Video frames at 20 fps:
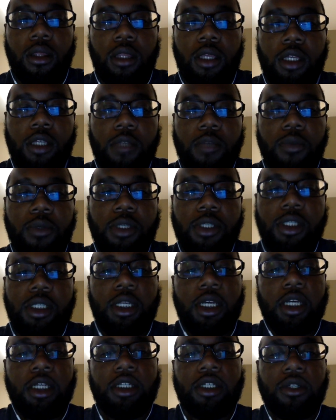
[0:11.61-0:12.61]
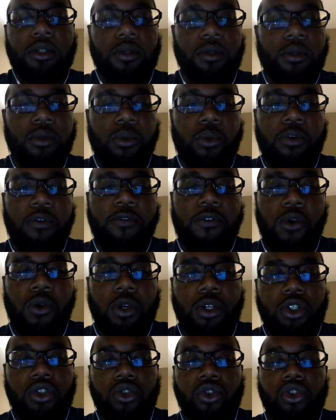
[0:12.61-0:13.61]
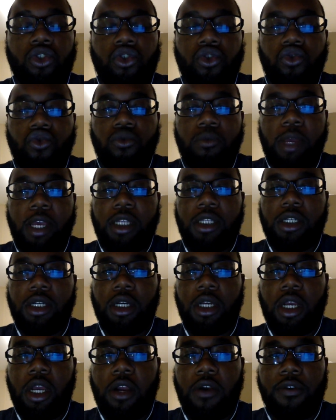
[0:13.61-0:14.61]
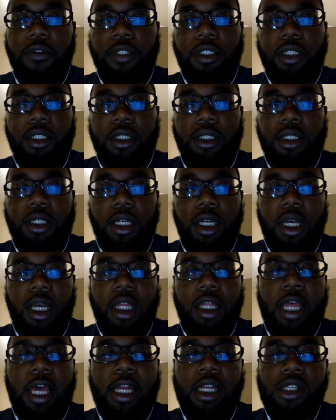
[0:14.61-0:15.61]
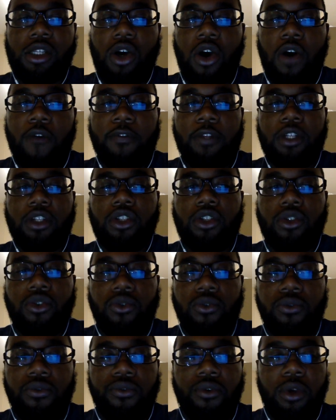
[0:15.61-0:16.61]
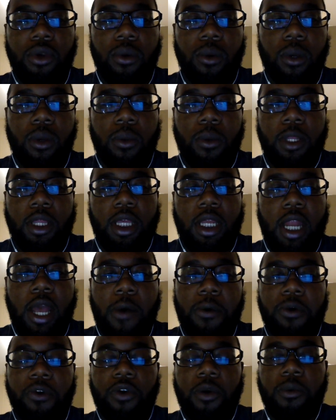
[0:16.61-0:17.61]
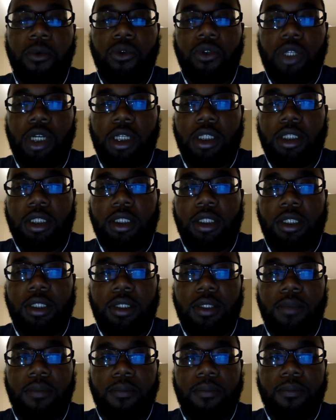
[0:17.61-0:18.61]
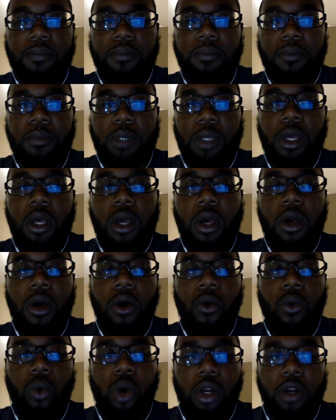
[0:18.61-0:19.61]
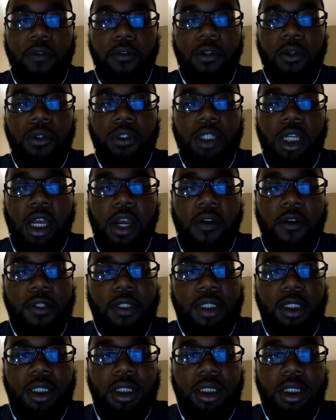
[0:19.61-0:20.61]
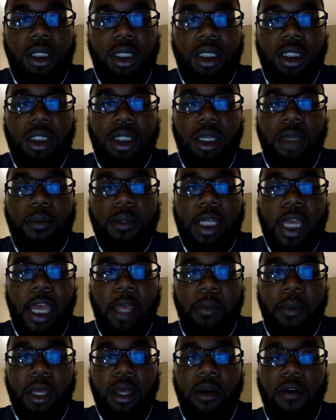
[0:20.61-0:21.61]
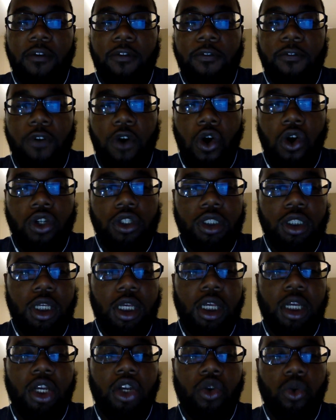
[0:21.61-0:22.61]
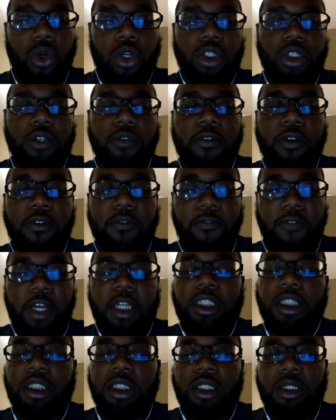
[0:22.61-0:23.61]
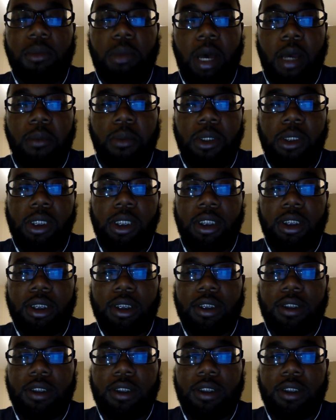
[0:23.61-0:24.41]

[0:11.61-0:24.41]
This presentation will focus on two major occurrences that is often too frequent within our criminal justice system. One of those occurrences is the obtainment of false and coercive confessions by police.